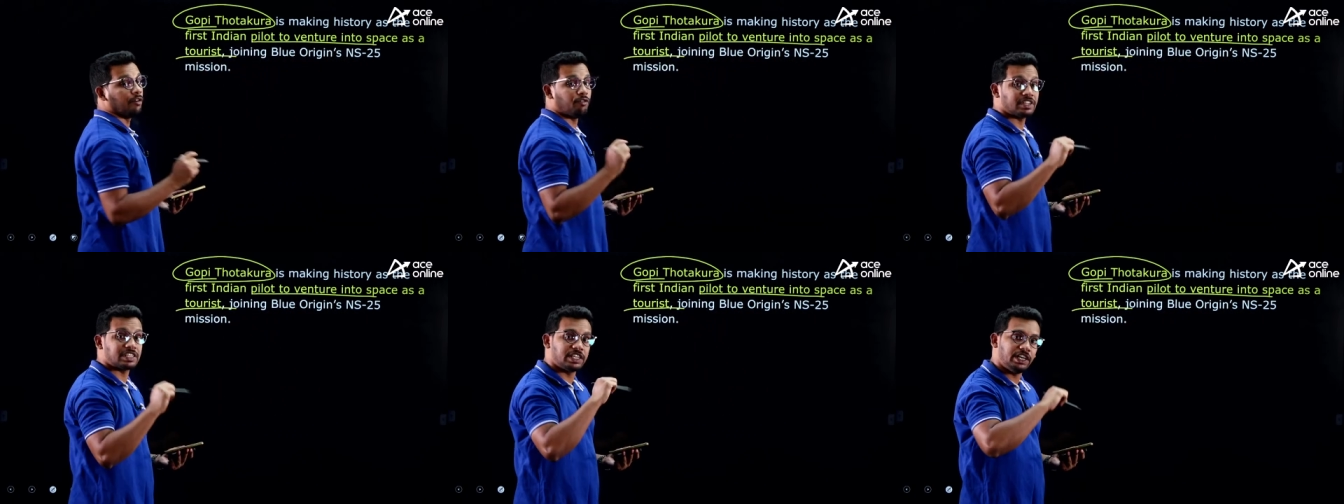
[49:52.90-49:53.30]

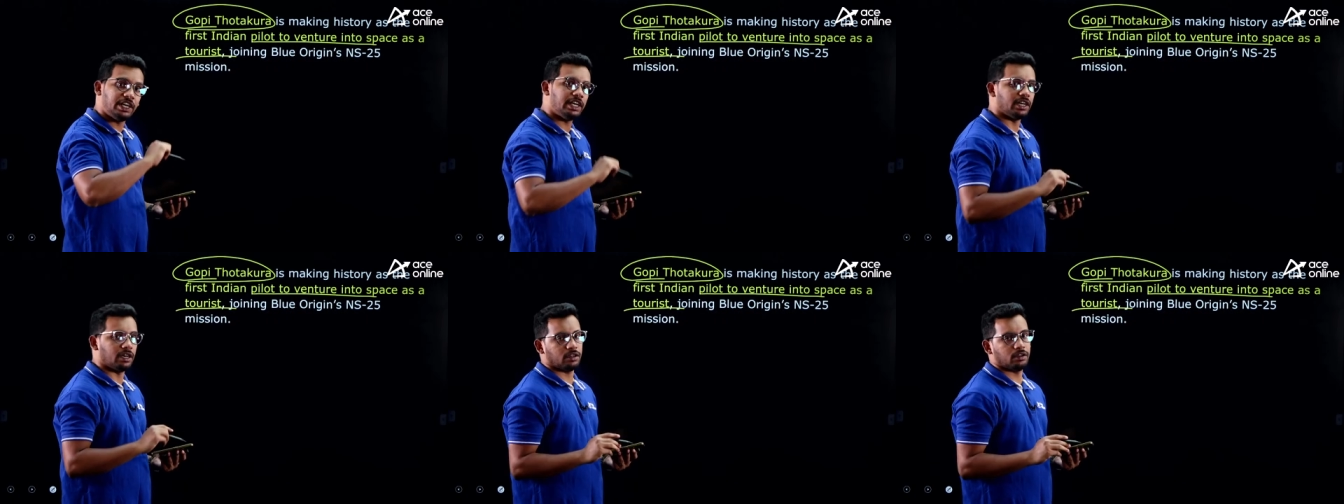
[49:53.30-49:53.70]
first
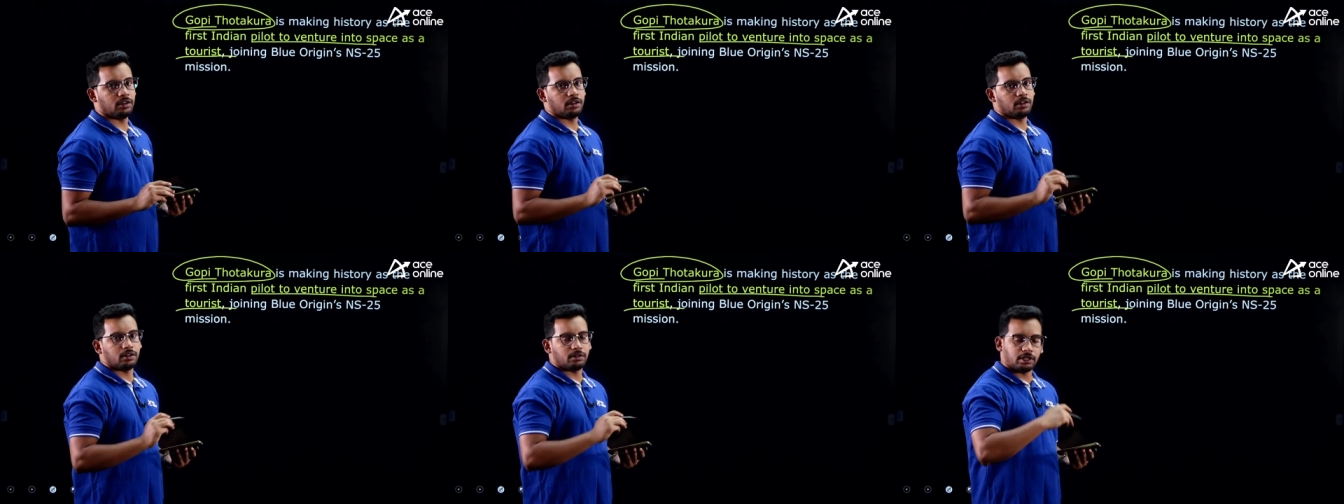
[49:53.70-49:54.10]
Indian
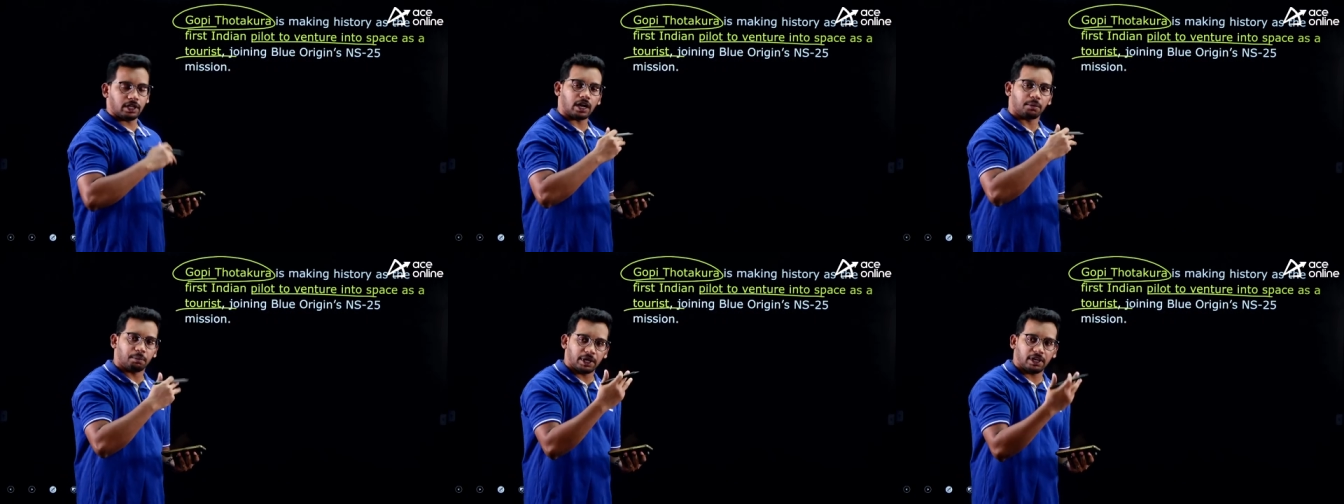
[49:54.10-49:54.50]
there
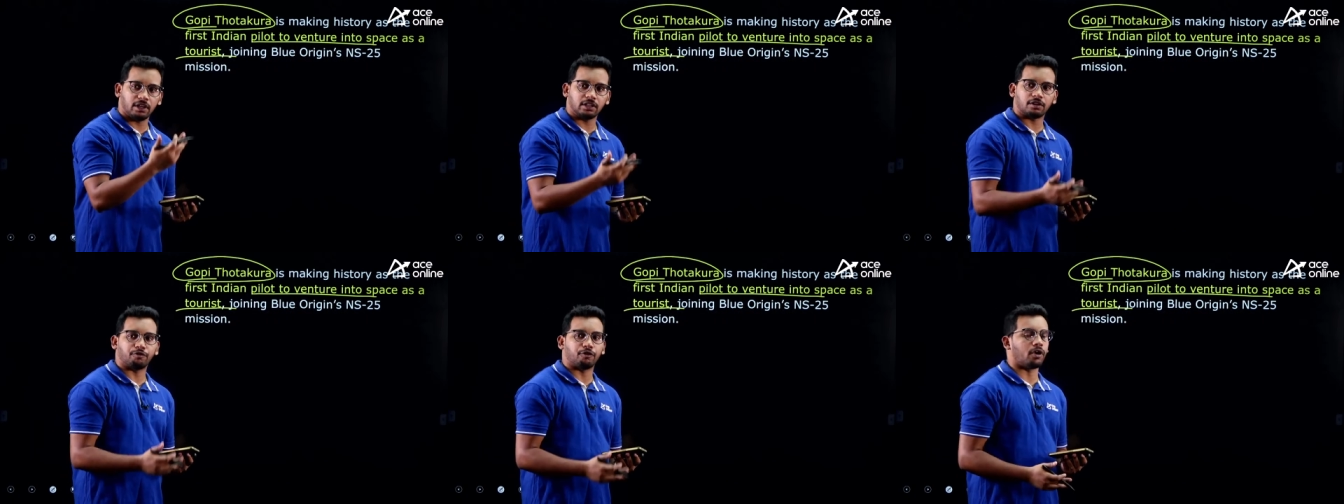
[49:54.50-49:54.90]
are many
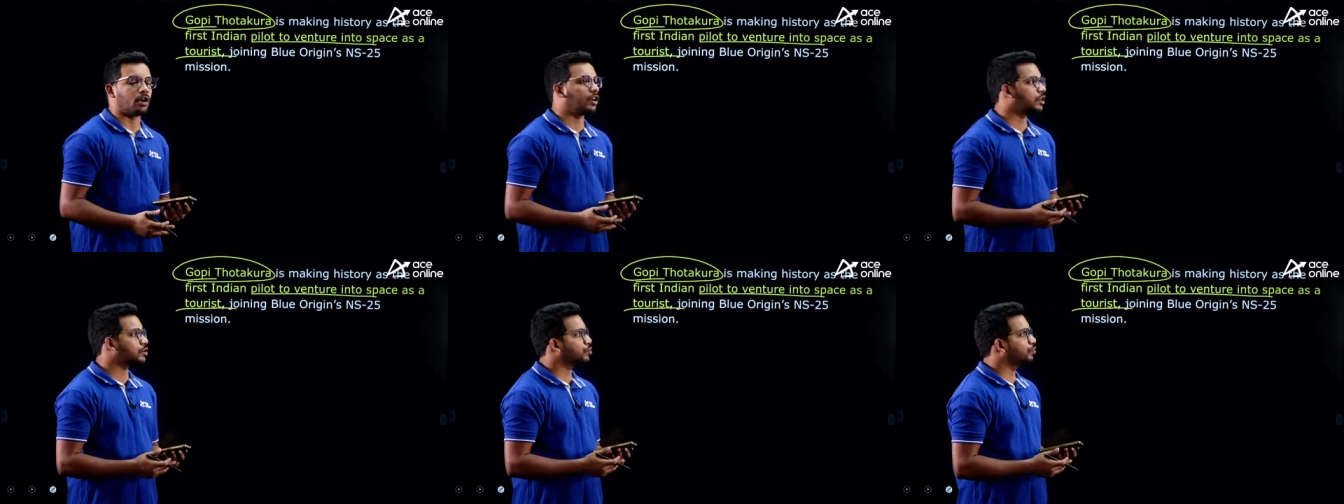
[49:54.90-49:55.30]
other
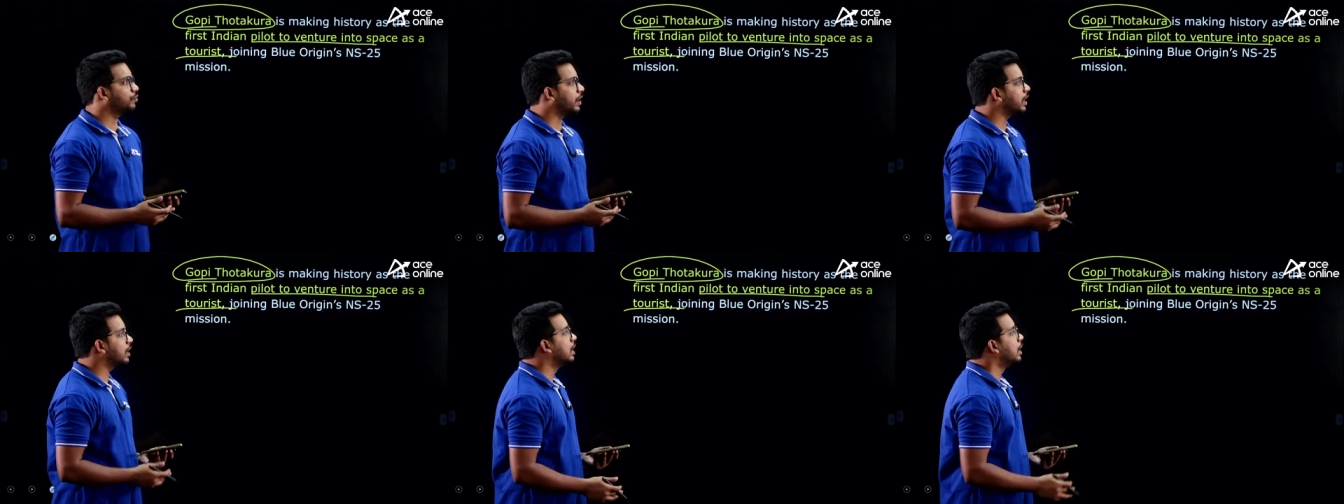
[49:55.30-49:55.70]
foreigners who
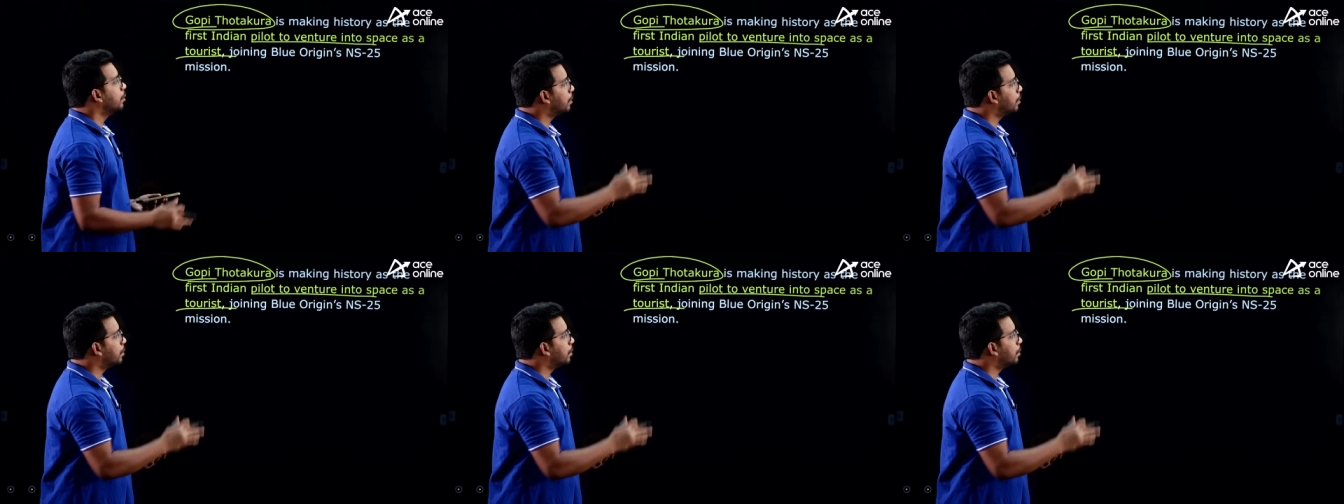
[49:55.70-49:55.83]
went,